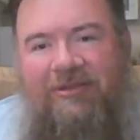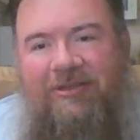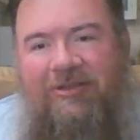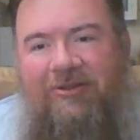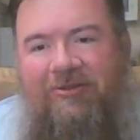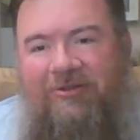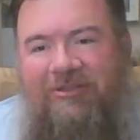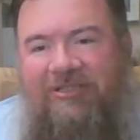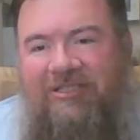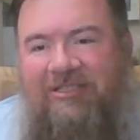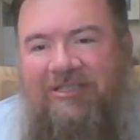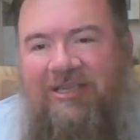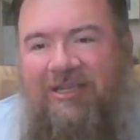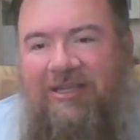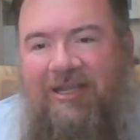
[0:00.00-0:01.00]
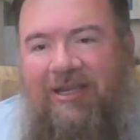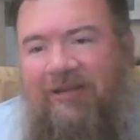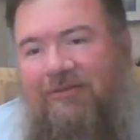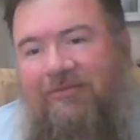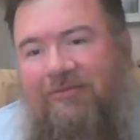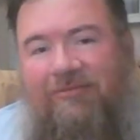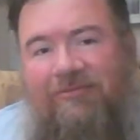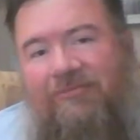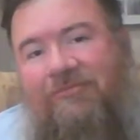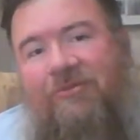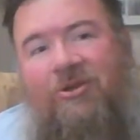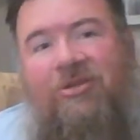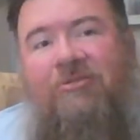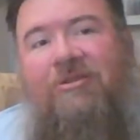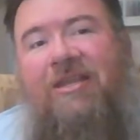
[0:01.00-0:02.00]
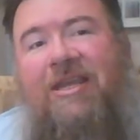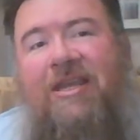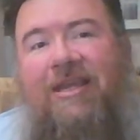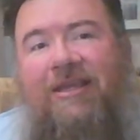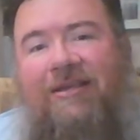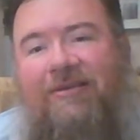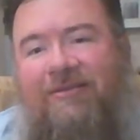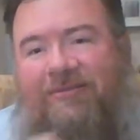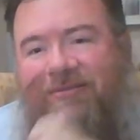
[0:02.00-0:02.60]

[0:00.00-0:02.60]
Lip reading: and she said like, "What do you think?"